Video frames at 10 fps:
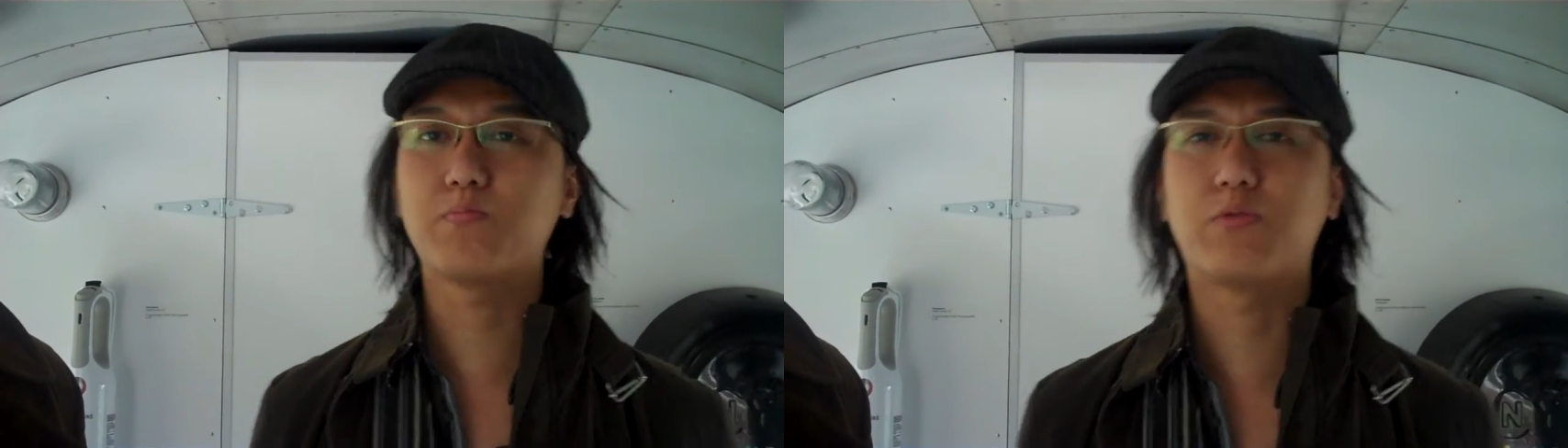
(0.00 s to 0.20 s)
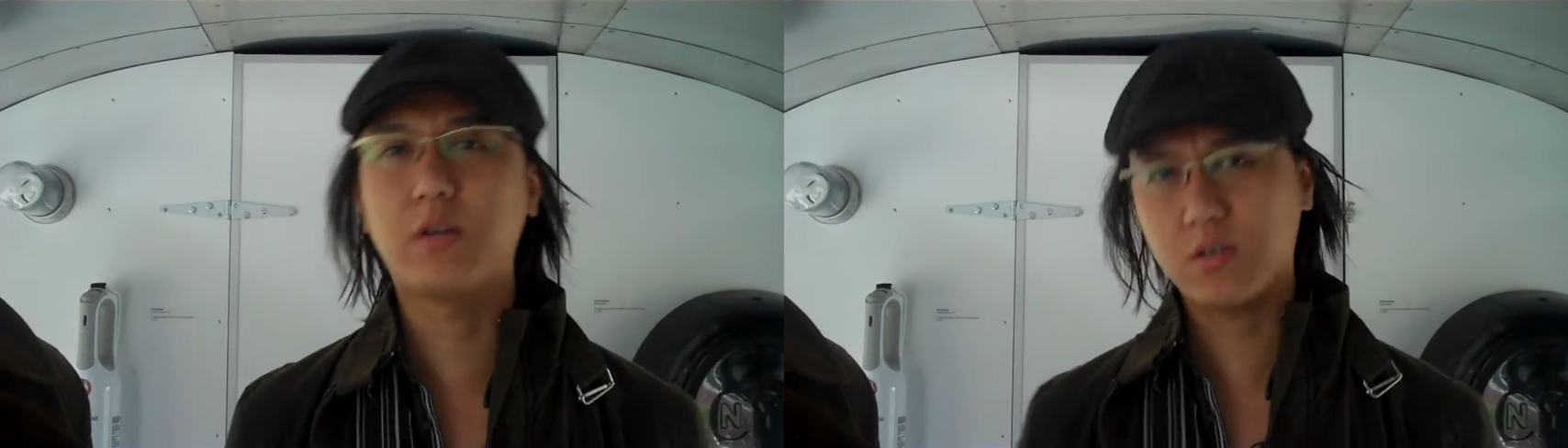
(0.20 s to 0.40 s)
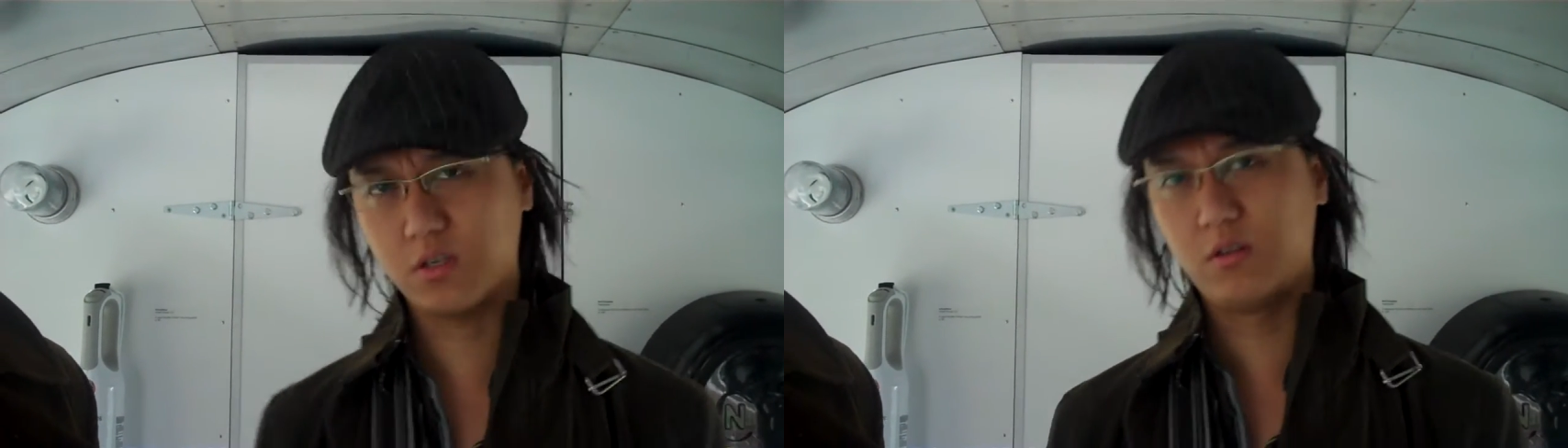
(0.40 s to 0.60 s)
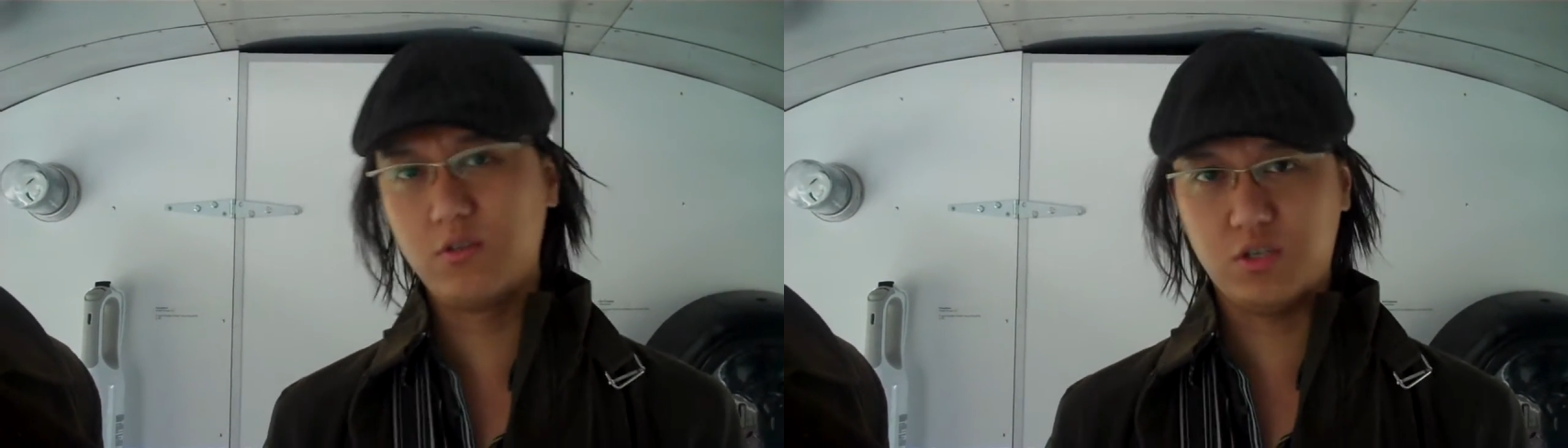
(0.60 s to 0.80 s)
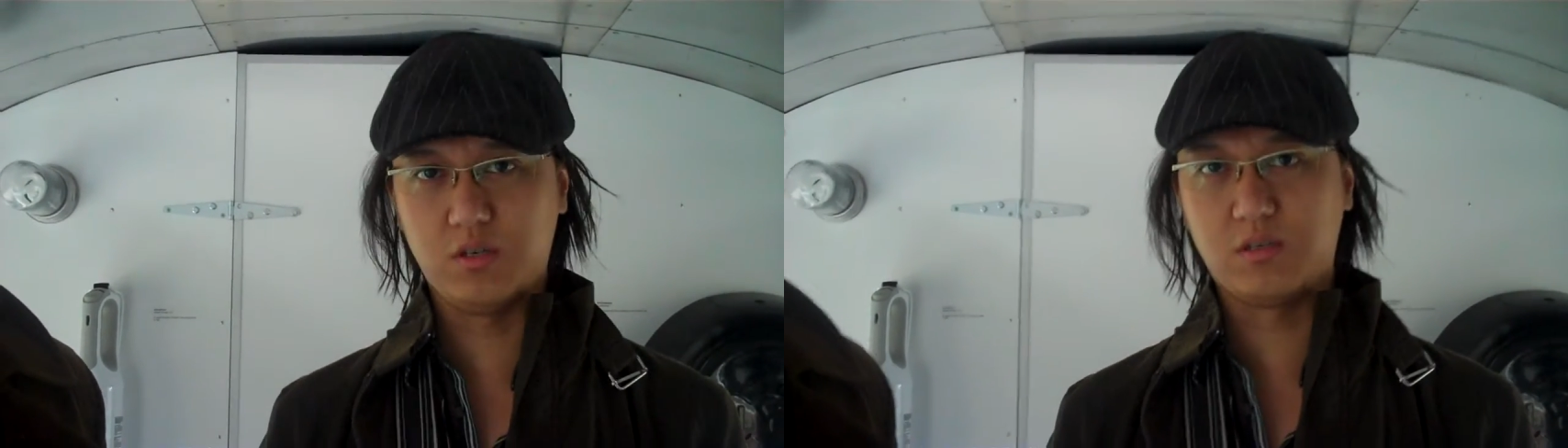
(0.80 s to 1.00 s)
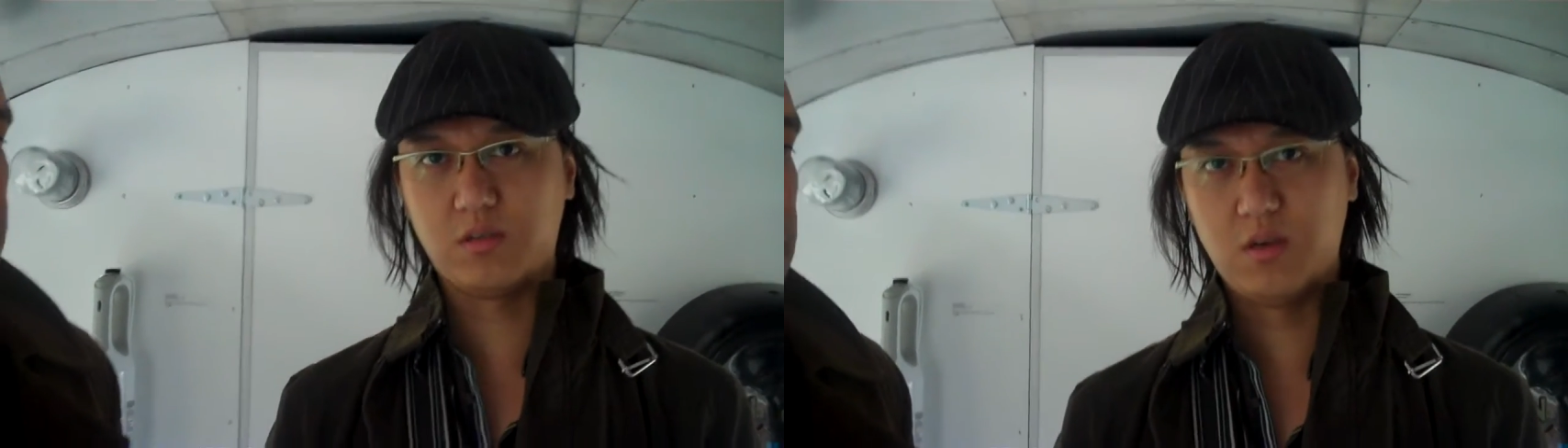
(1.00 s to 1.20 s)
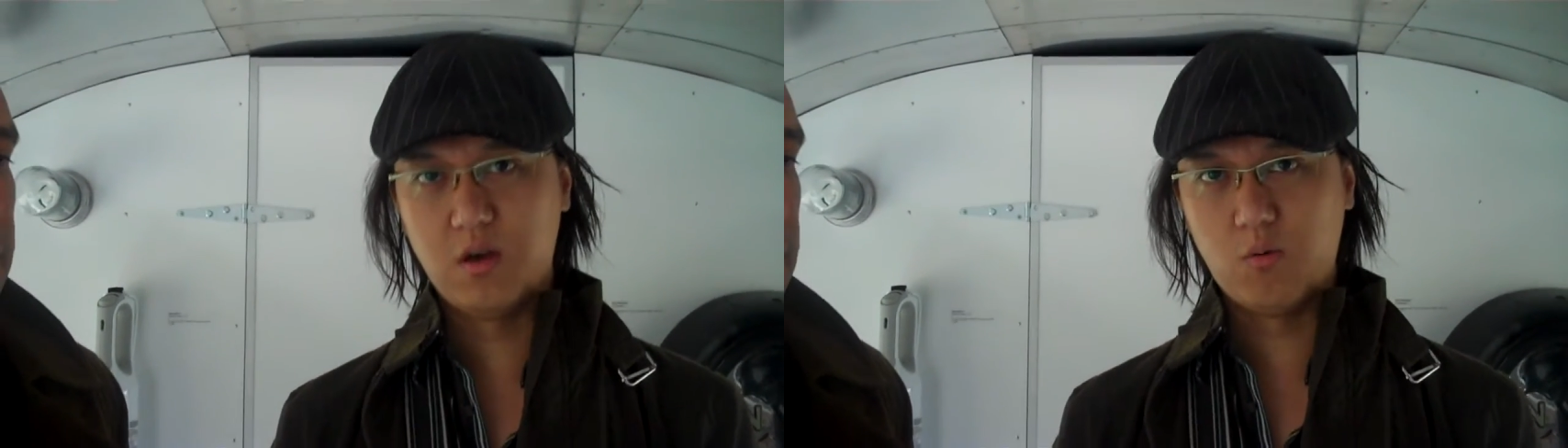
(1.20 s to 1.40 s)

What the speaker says: product solutions,